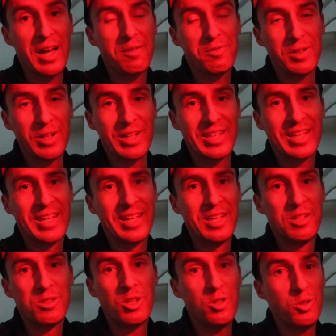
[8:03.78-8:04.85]
effort
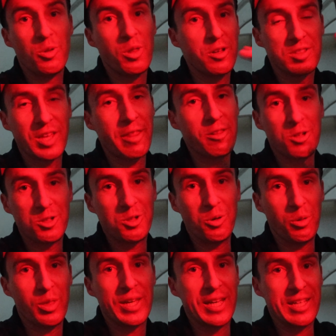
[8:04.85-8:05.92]
to do those other two
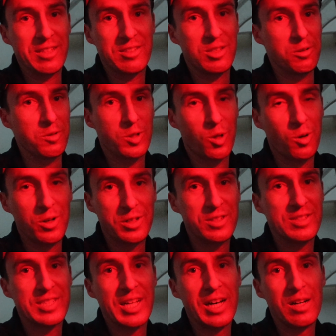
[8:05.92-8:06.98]
things, to record
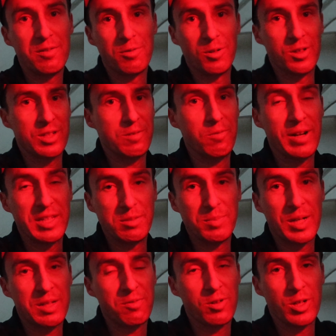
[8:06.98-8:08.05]
yourself or to raise
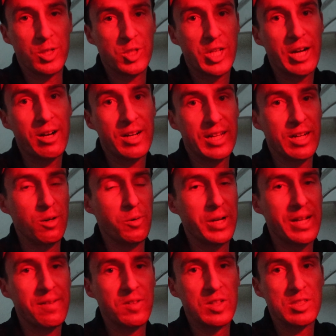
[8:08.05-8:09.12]
money for a charity or
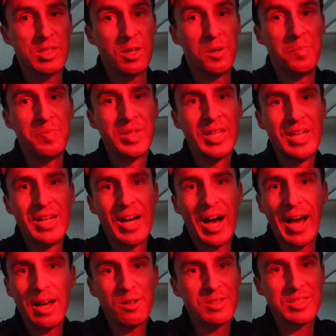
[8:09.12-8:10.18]
whatever. So
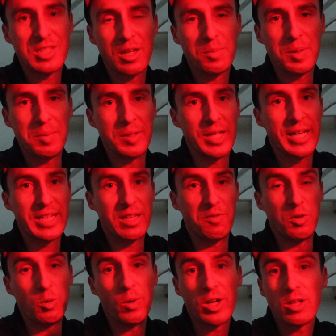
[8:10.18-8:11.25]
I always tell people, like,
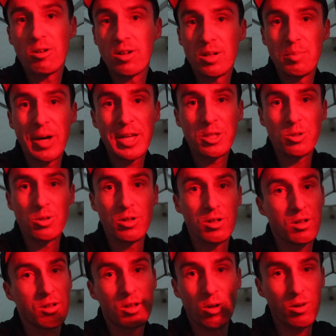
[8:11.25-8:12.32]
if you want to go on a bike
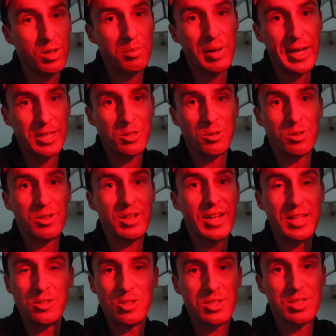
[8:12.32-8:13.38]
tour, go on a bike tour
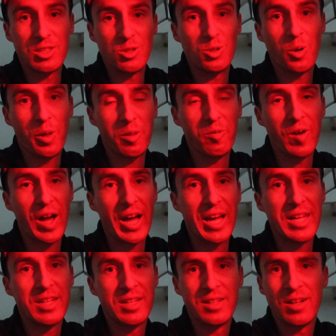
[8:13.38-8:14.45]
and just enjoy the
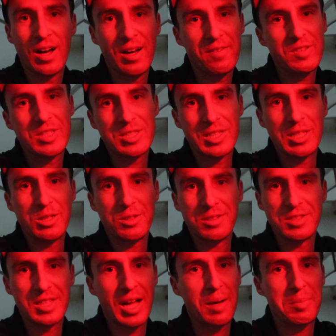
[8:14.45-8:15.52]
ride. Obviously you can
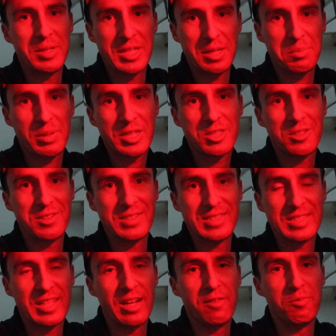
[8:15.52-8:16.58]
stop and take pictures and
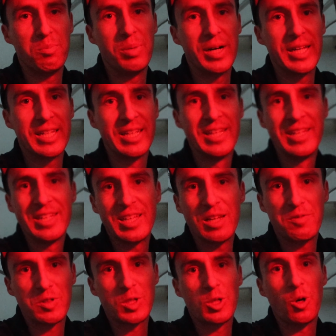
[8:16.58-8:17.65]
stuff, but
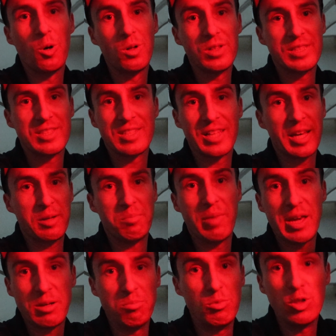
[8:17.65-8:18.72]
if your goal is to like
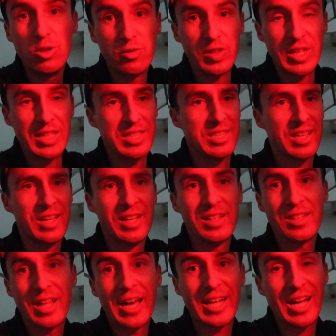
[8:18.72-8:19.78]
make movies
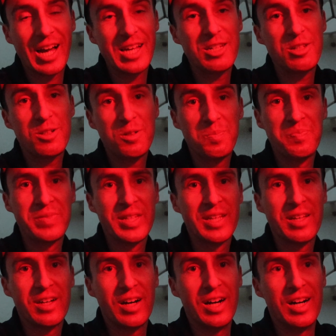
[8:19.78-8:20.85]
like I do,
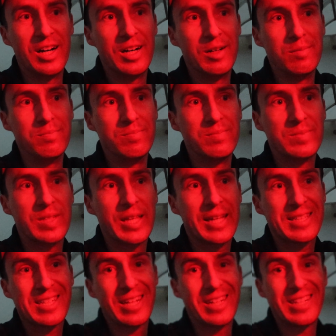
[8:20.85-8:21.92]

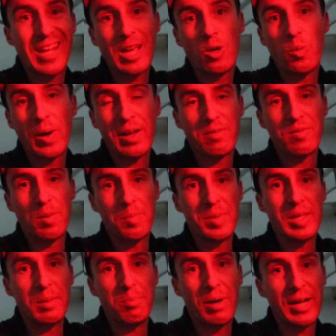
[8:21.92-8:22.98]
that's going to take away from
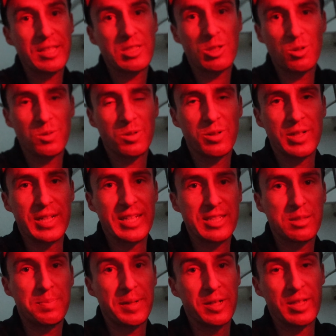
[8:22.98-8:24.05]
the bicycle touring
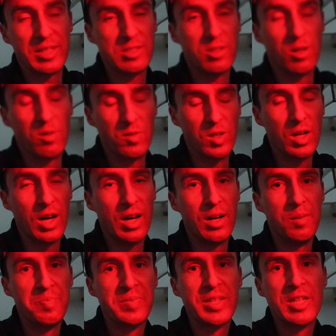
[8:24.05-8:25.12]
experience
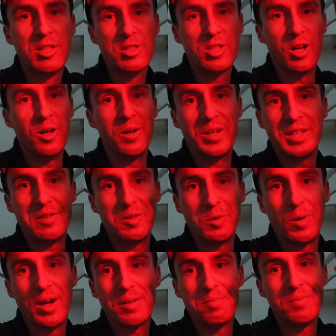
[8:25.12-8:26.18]
overall. So if you
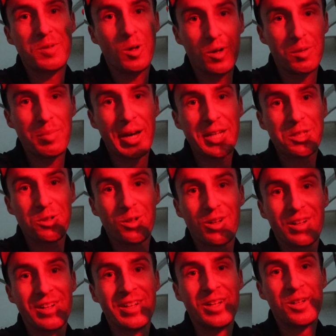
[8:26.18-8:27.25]
want to go on a bike
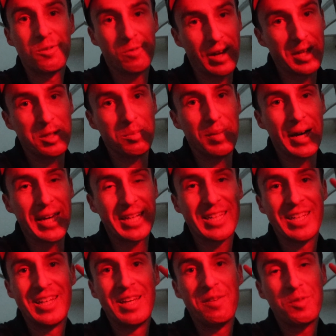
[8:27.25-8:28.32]
tour, ride your
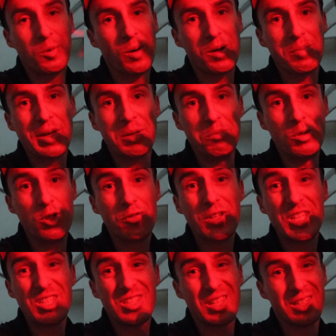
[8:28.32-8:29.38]
bike. If you want to make
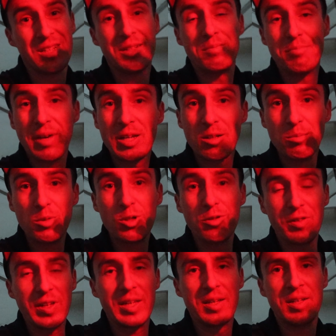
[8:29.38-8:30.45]
movies, make a
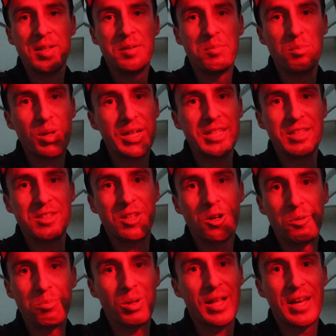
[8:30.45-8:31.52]
movie, but
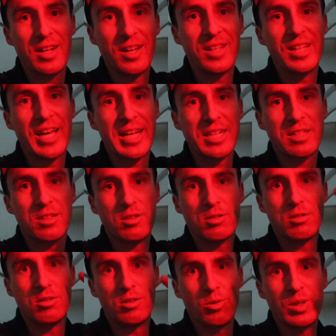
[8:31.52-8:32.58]
don't plan on like
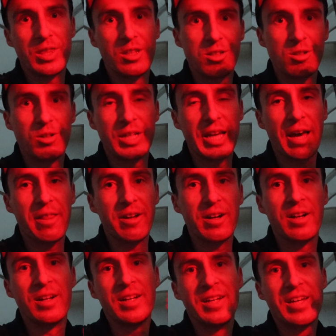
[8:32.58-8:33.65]
doing the two together.